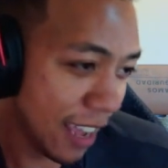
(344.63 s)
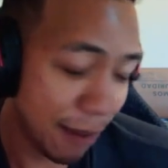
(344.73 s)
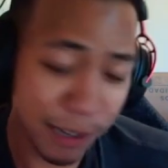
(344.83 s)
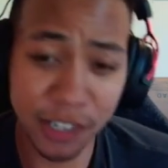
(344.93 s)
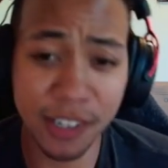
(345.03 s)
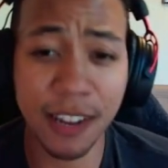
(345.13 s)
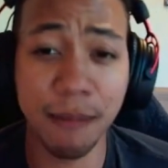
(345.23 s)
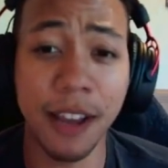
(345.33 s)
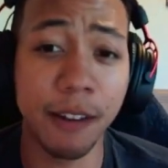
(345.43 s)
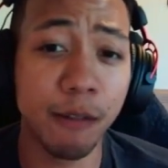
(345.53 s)
I mean, just think
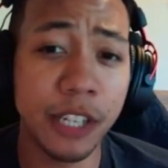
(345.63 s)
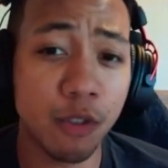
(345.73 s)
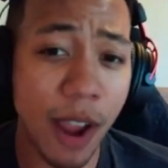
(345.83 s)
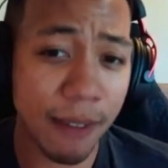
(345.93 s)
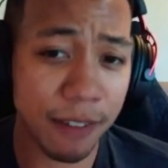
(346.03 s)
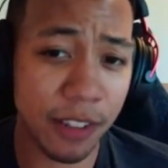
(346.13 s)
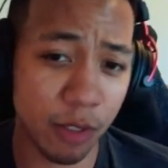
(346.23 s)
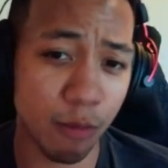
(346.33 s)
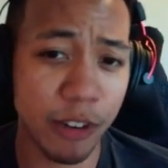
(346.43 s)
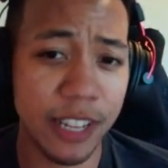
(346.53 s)
about it. We
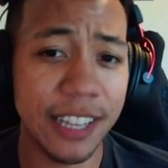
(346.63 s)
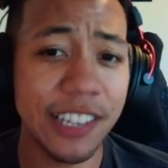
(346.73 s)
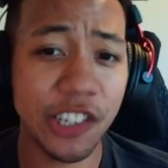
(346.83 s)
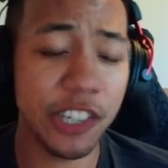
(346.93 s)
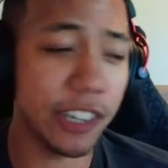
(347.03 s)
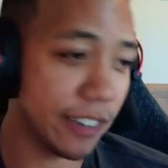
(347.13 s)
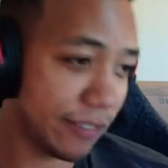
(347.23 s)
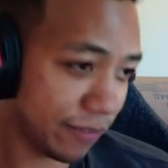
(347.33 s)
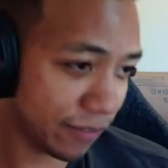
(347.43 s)
drafted three this year,